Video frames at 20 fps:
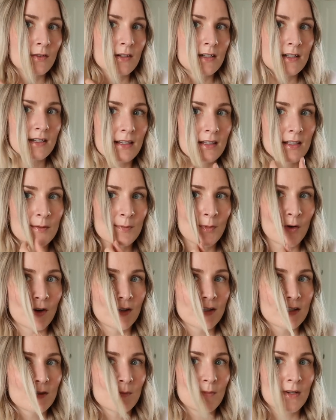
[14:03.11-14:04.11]
you can this
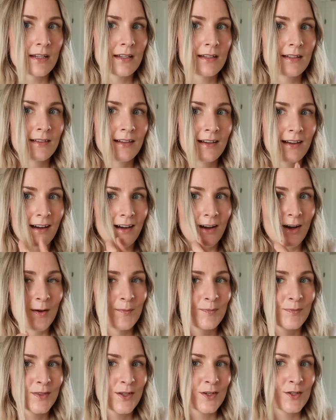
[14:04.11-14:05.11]
part is a bit
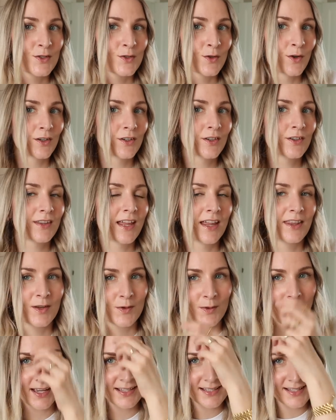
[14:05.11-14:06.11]
shorter than
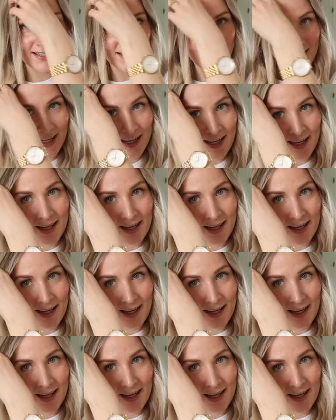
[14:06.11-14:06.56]
the rest.